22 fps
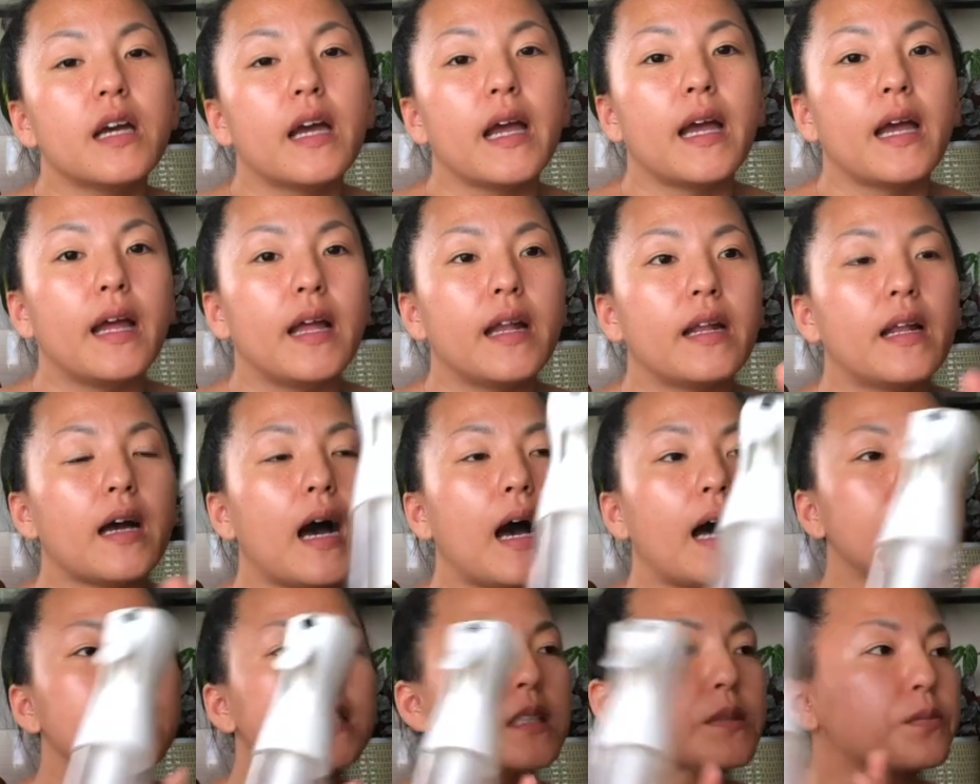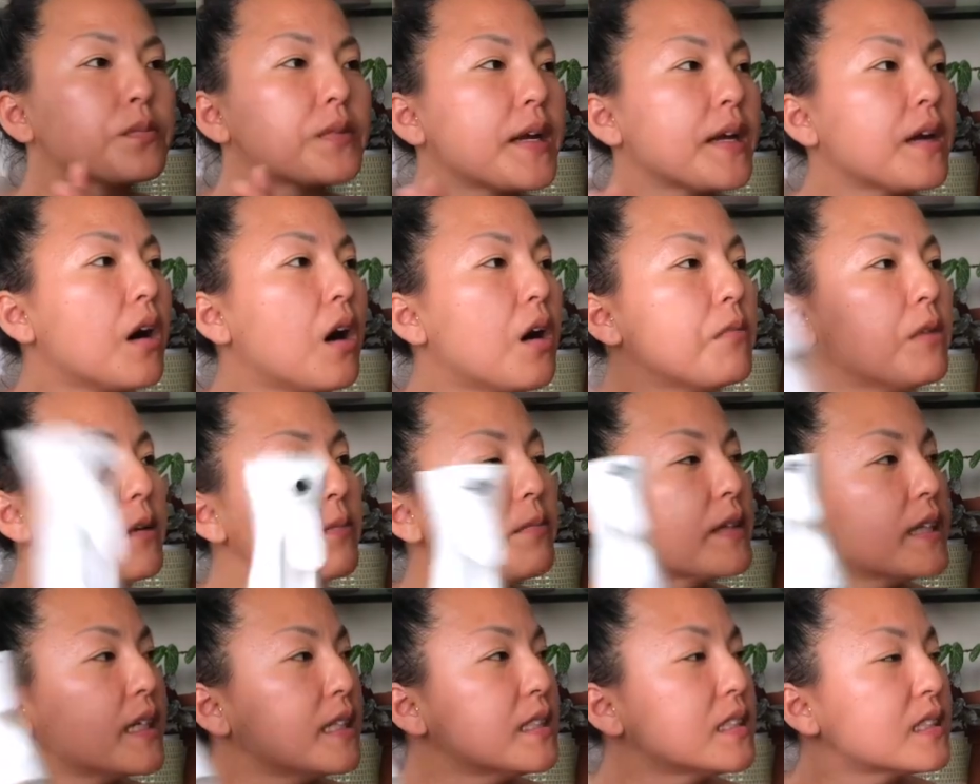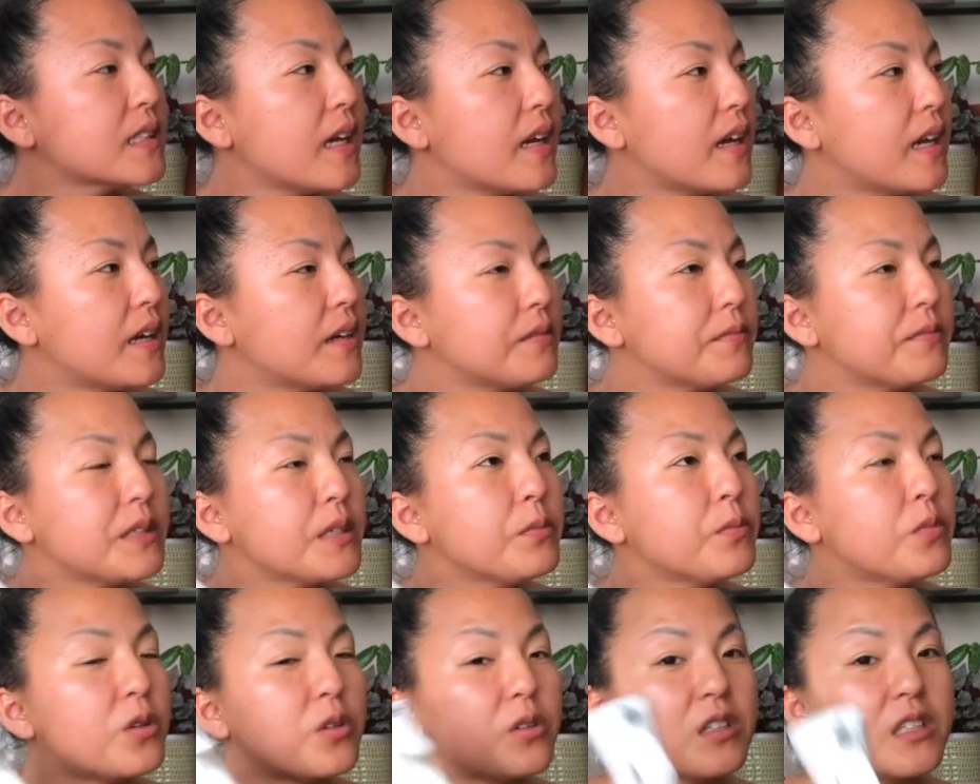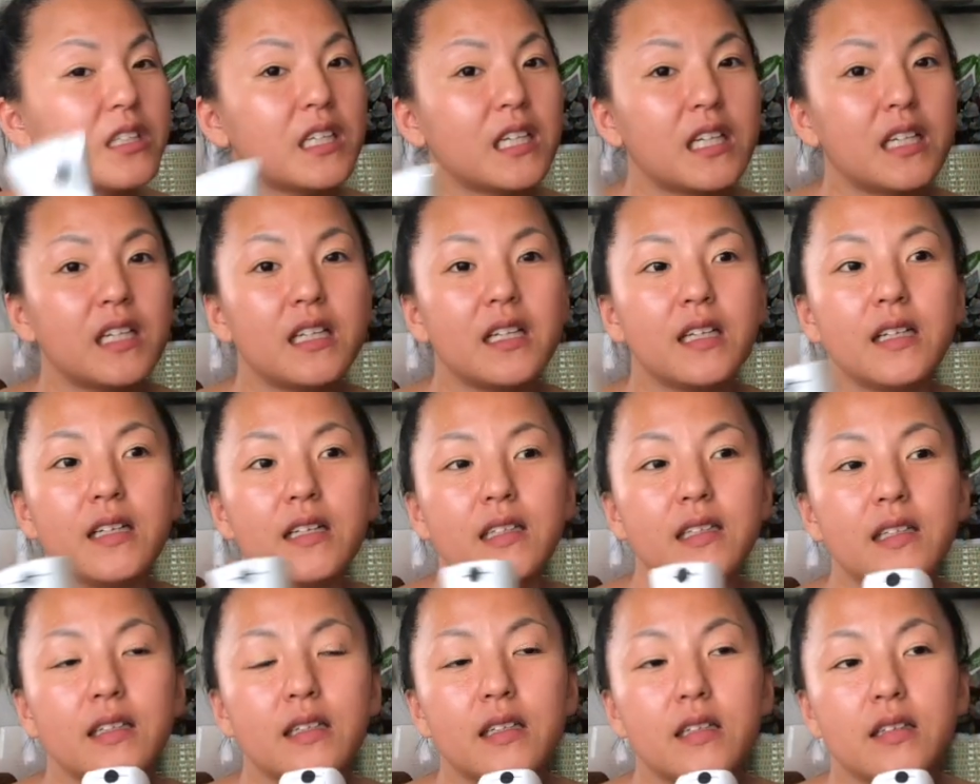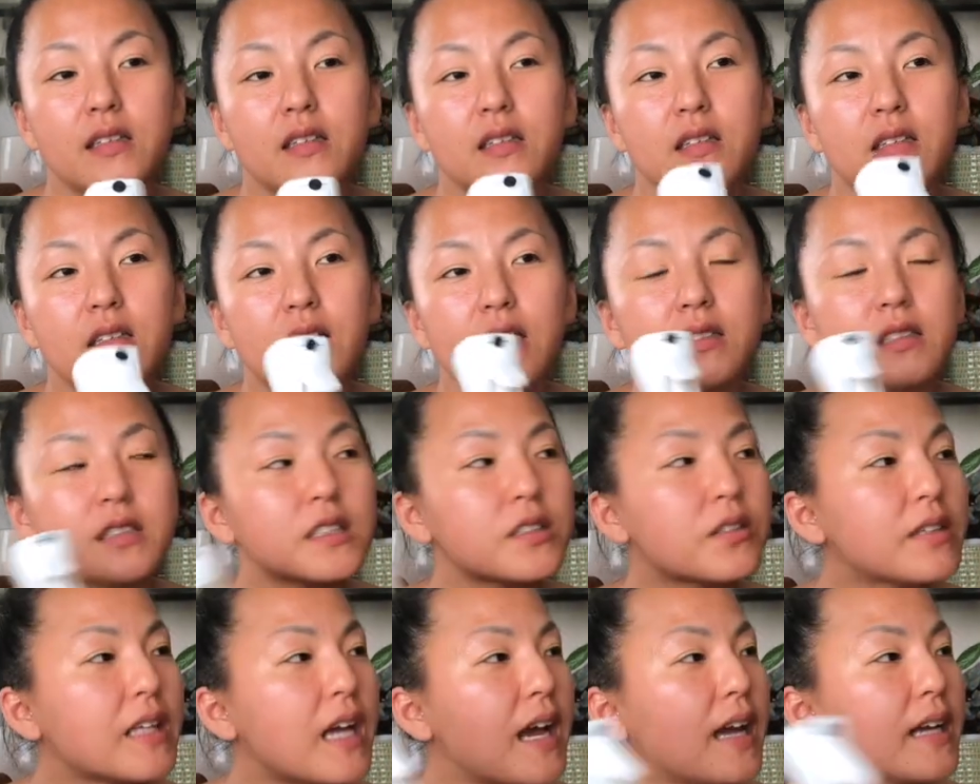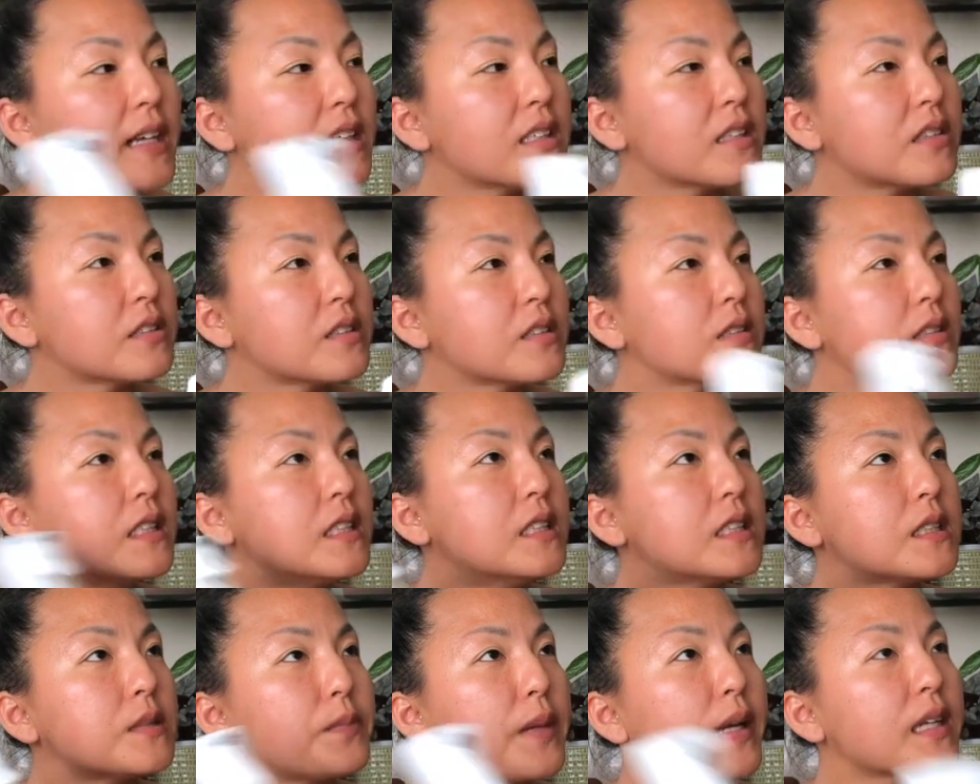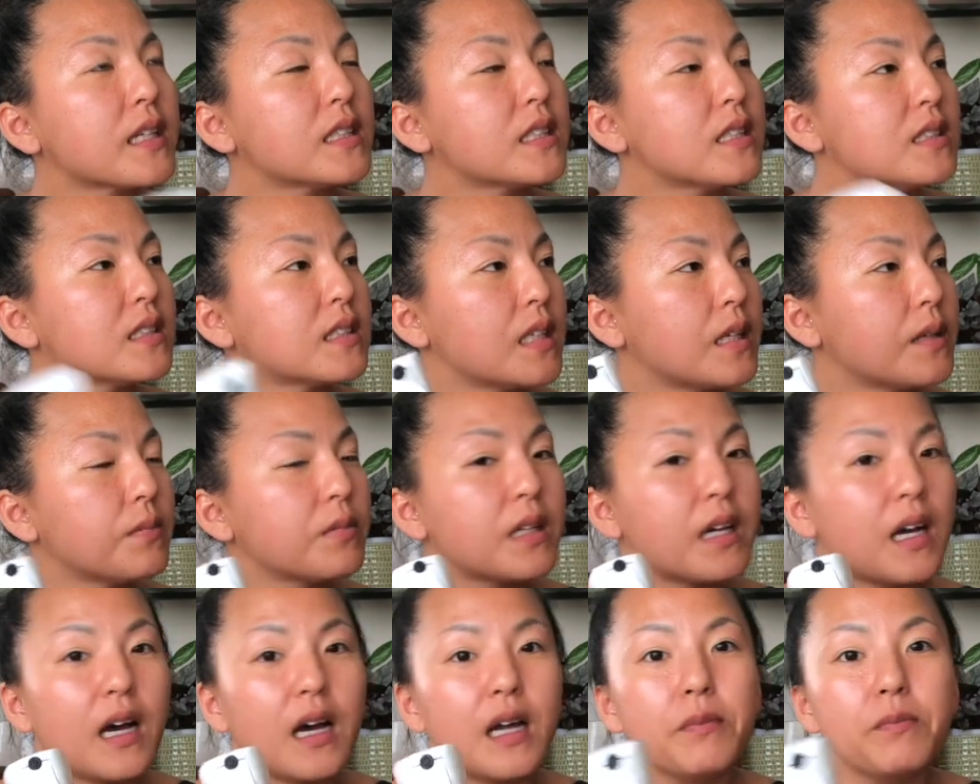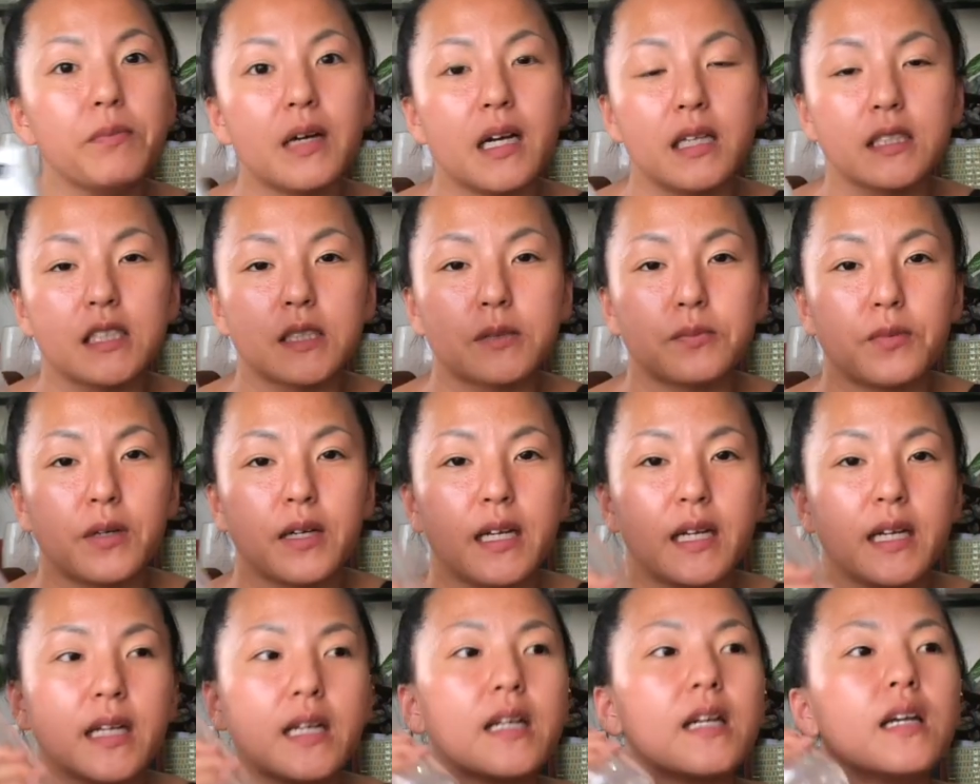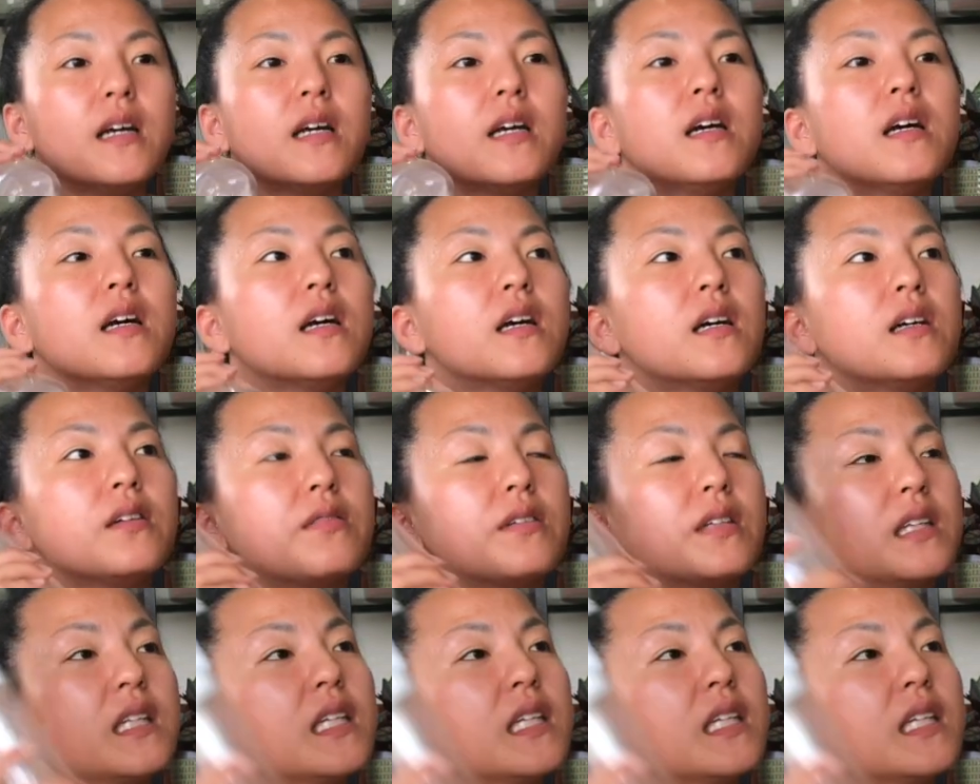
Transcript: And I spray all my plants every morning so that I can also inspect at the same time. But I spray with